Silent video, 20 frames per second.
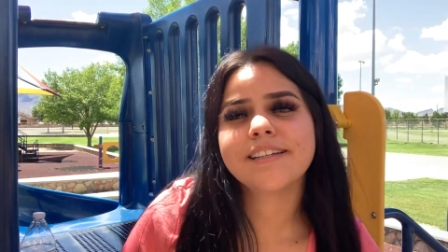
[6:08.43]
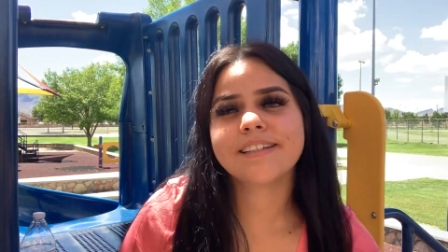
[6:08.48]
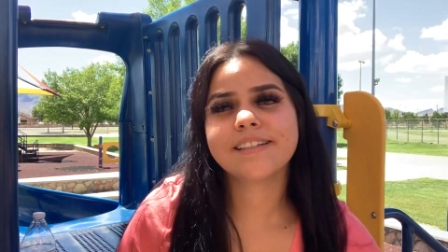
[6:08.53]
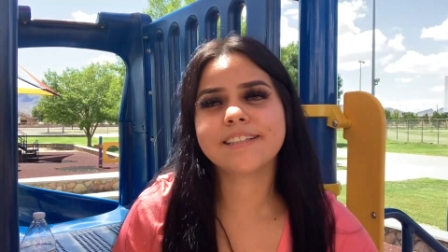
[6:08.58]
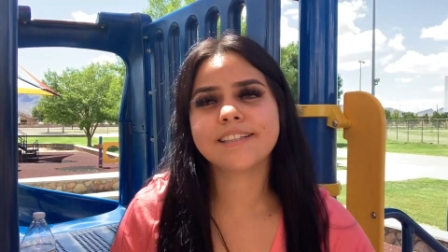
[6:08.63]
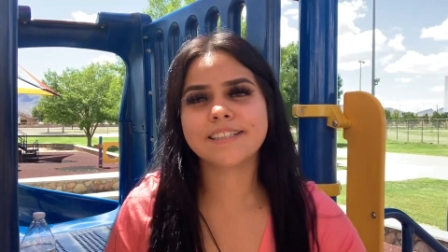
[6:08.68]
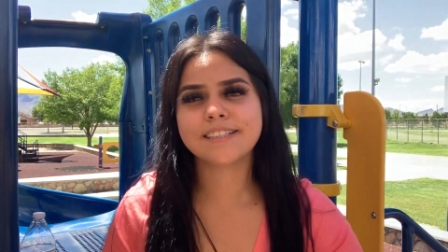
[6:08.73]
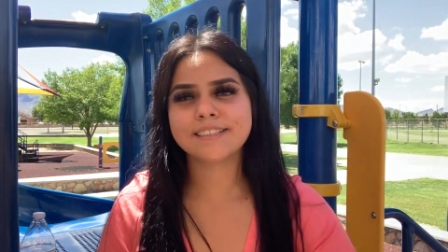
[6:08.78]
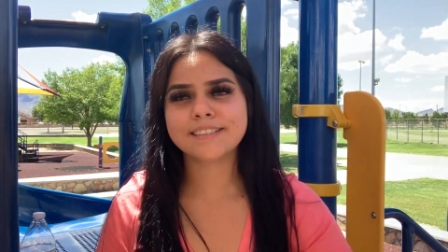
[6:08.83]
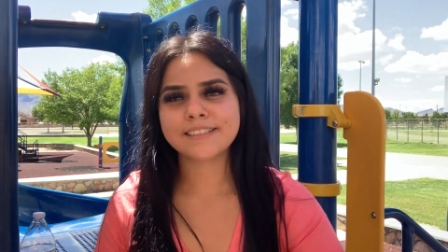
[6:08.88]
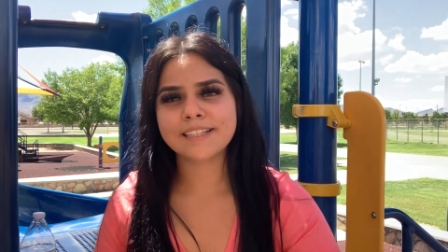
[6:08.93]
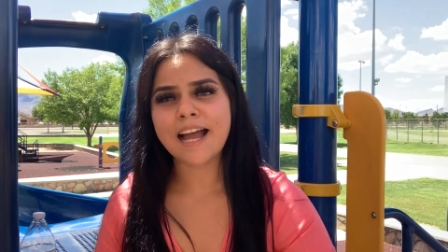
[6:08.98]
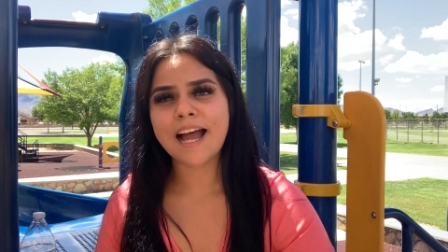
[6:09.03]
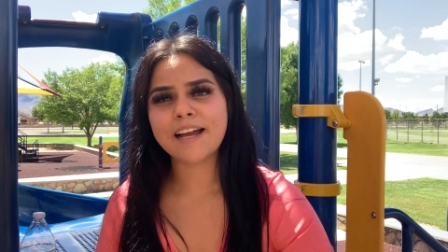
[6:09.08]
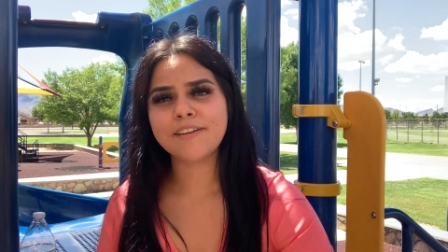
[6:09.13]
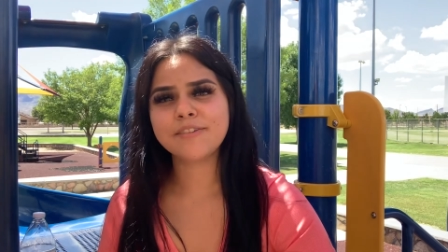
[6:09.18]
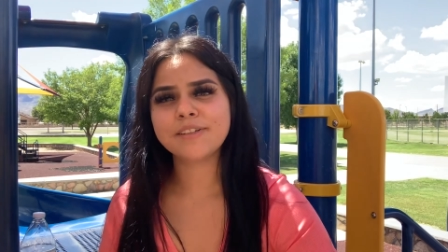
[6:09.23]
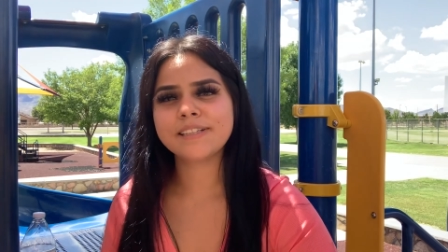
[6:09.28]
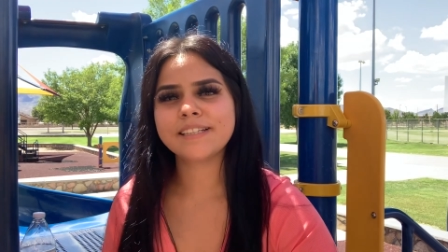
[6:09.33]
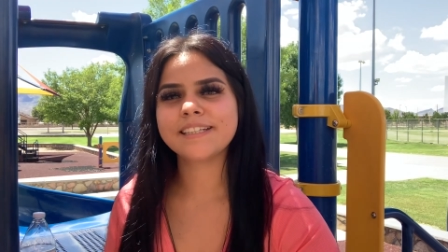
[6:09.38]
is
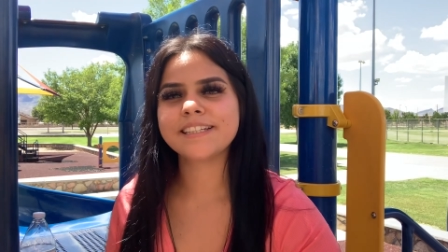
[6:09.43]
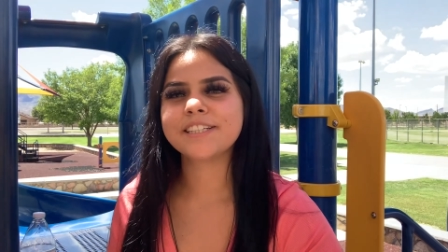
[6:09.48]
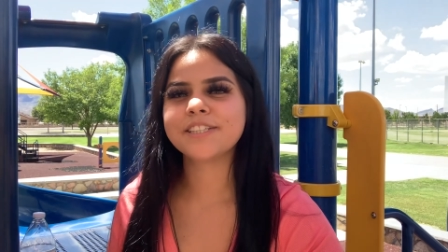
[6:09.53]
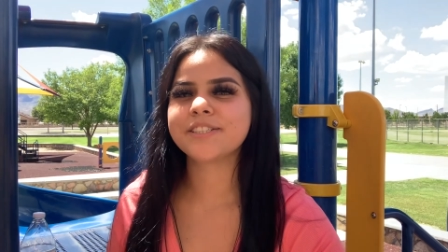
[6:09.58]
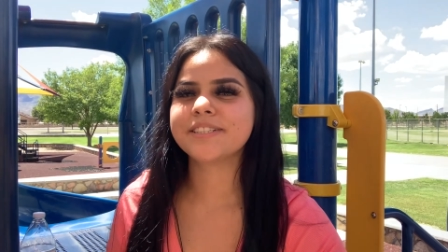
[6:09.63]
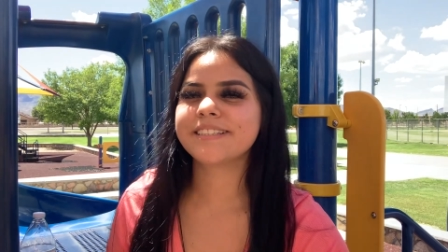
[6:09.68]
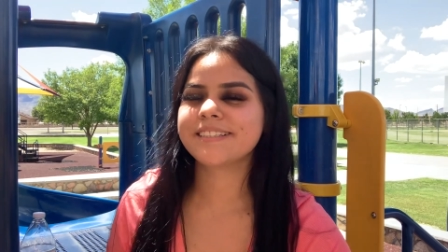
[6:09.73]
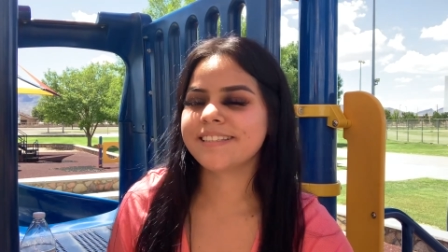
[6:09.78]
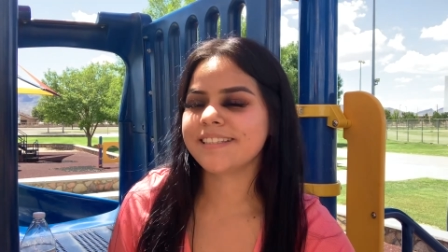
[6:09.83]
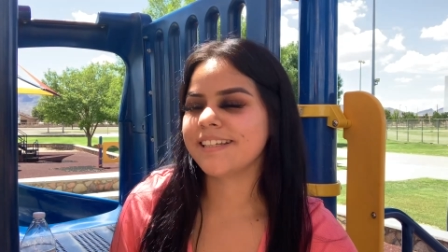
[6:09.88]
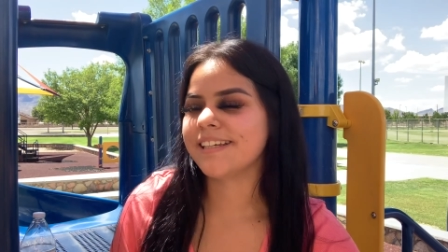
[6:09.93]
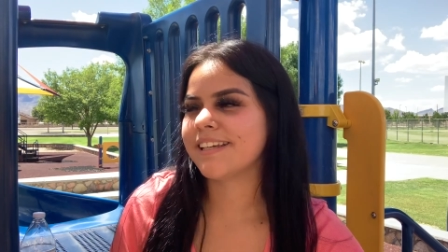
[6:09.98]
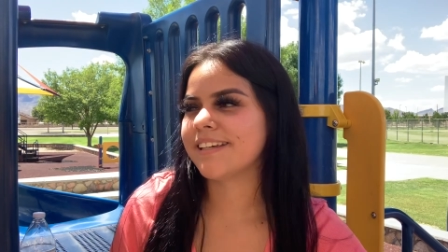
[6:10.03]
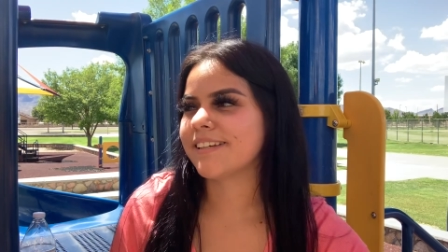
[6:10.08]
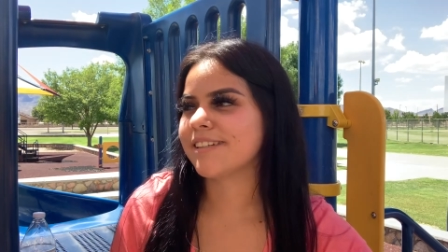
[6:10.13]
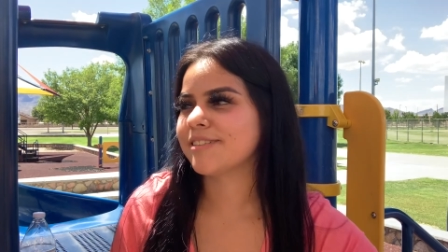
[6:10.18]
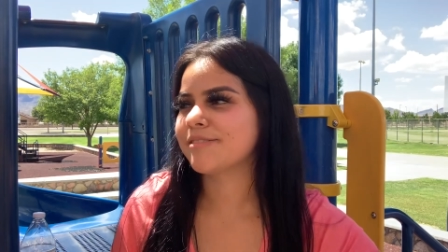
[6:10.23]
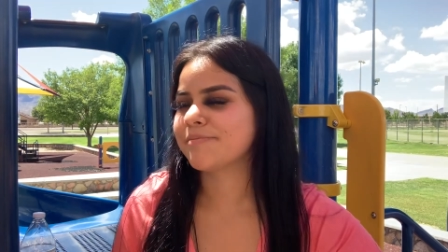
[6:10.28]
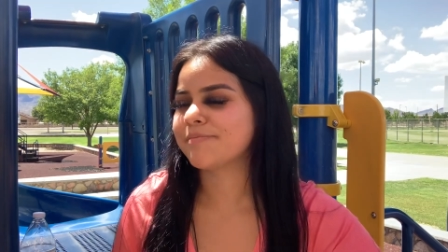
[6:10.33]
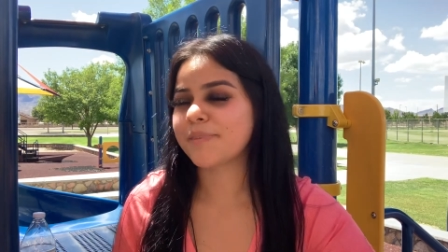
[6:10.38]
not really
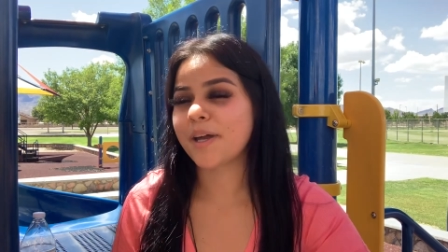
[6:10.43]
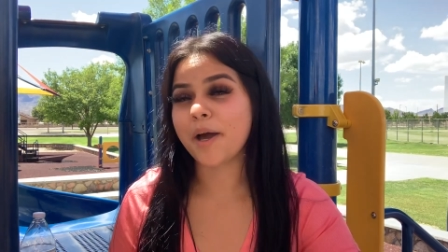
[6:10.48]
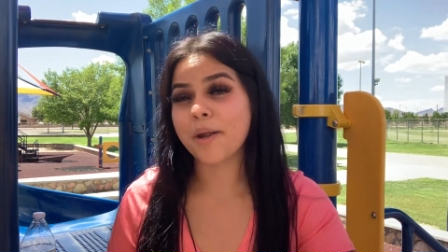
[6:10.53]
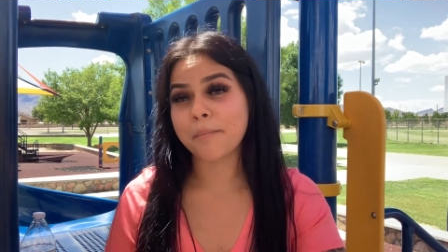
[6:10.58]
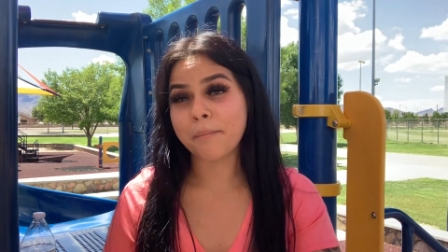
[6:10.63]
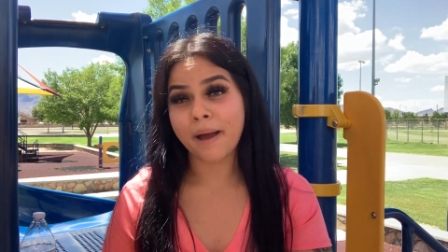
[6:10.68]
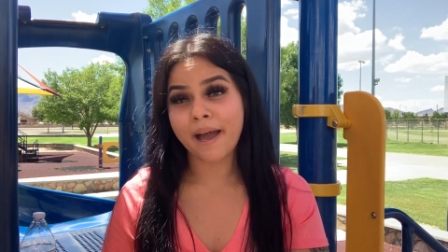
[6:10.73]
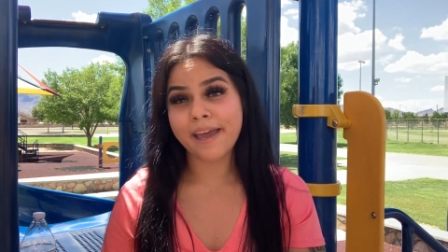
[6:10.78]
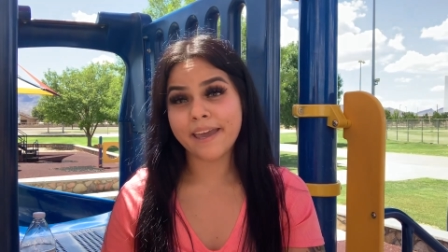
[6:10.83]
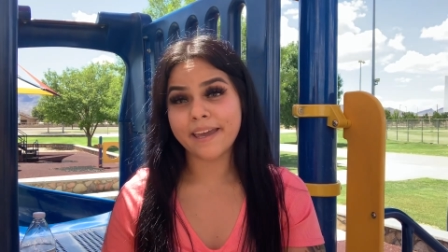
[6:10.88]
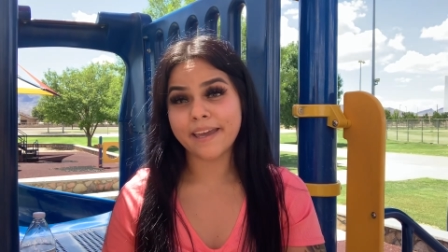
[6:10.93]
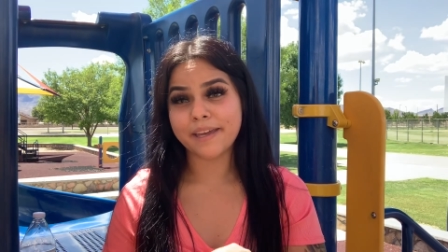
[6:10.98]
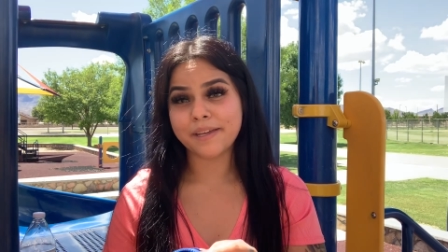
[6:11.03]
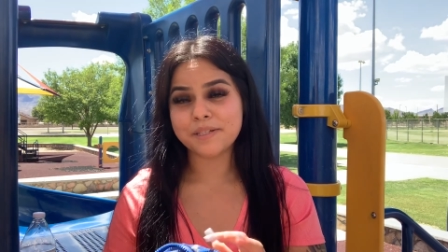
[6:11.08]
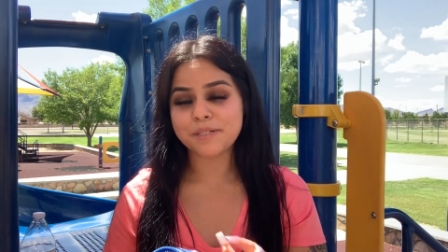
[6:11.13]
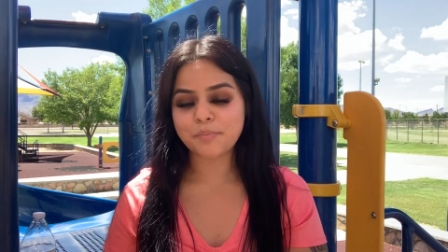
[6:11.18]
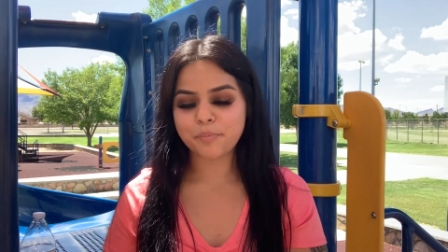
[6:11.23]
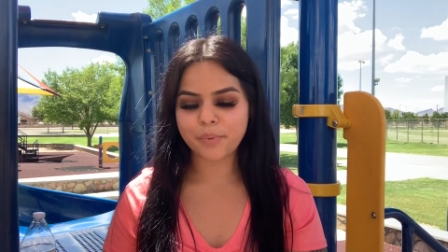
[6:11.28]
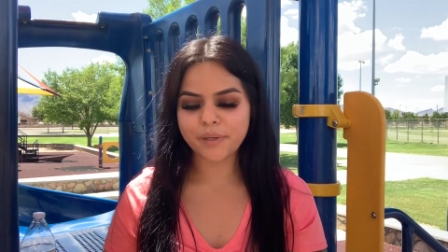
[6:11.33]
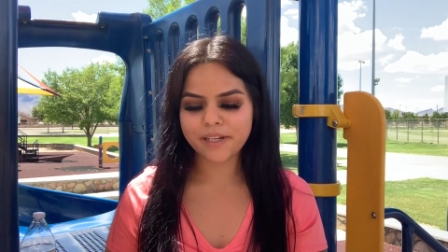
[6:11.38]
interesting on my
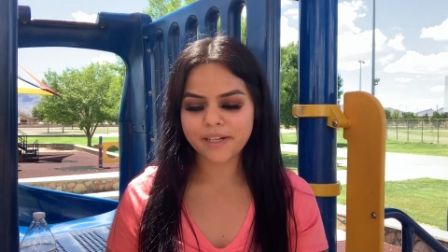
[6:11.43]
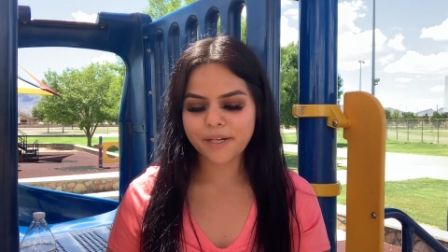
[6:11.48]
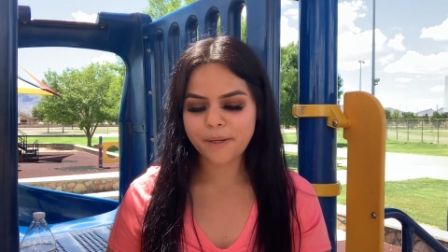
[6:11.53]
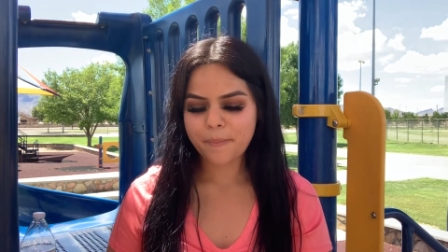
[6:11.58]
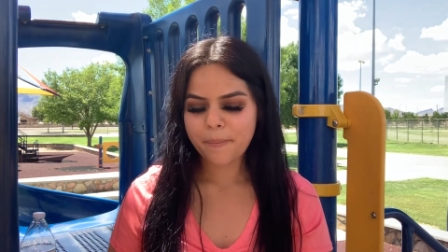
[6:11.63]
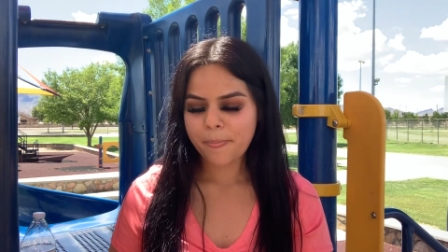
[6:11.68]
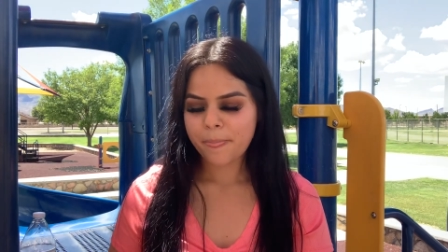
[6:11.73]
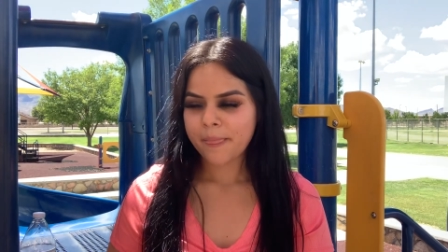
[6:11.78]
end, but